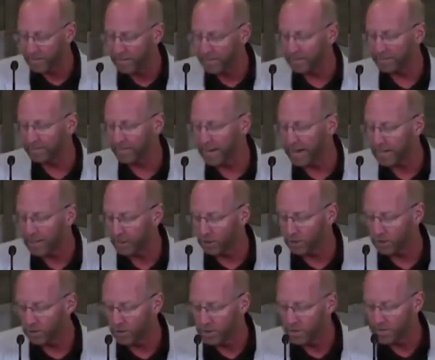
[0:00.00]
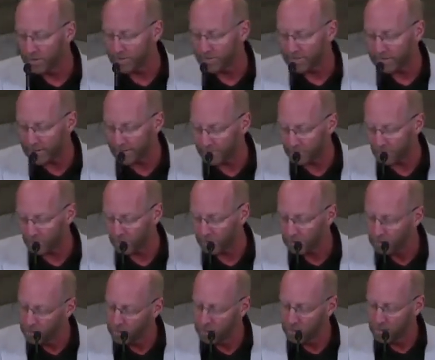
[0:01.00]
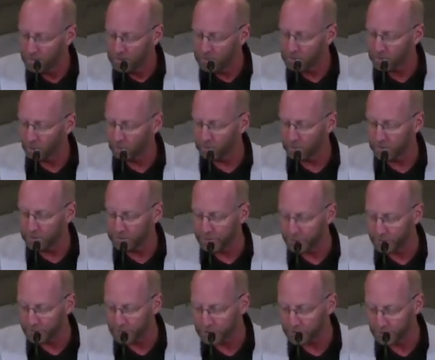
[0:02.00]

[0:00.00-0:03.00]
Italo Svevo, told a nurse